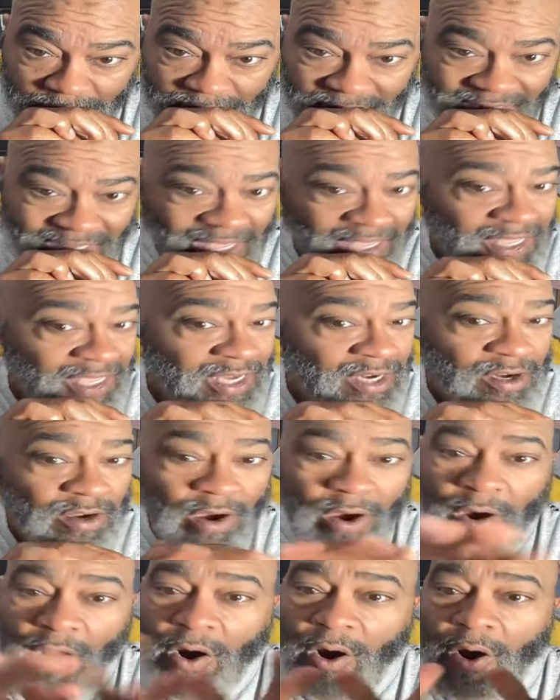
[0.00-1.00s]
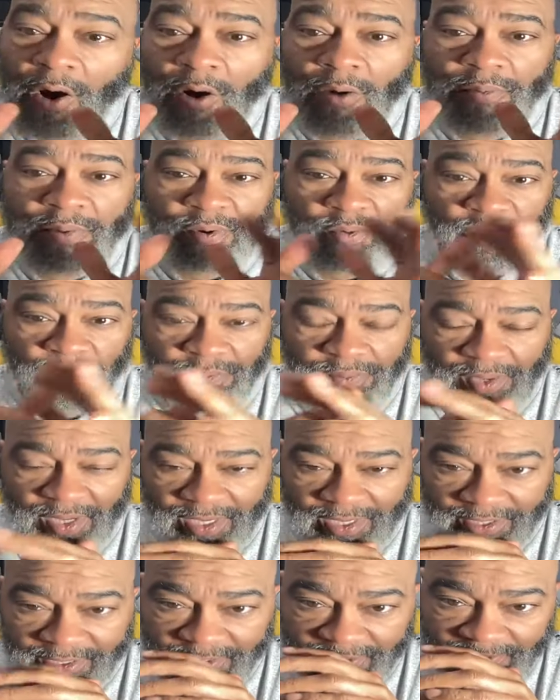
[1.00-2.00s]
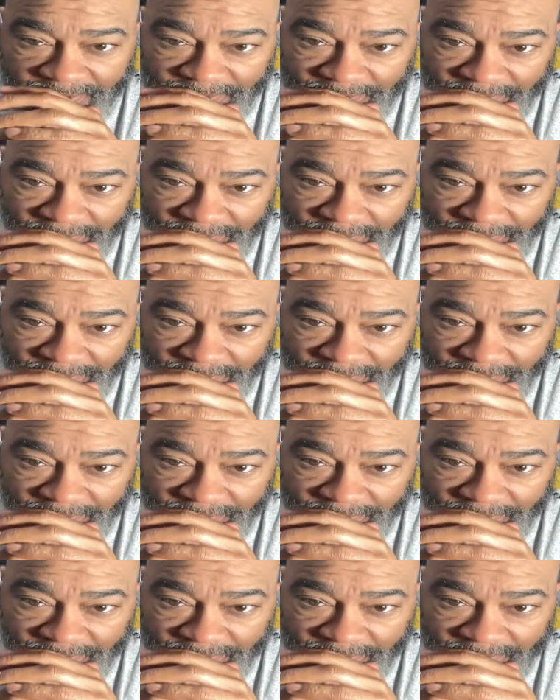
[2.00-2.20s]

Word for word: They can all be replaced.